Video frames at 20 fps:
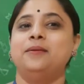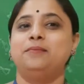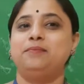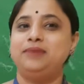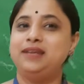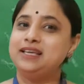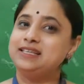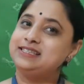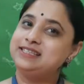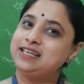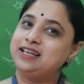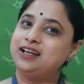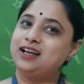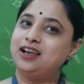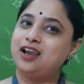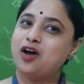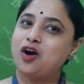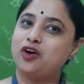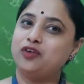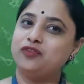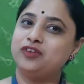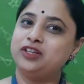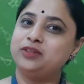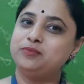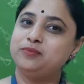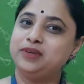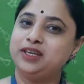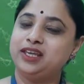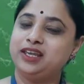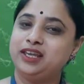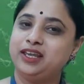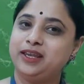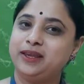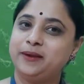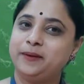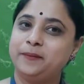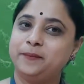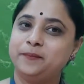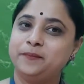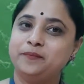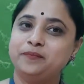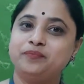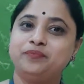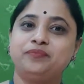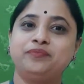Please sing along with me.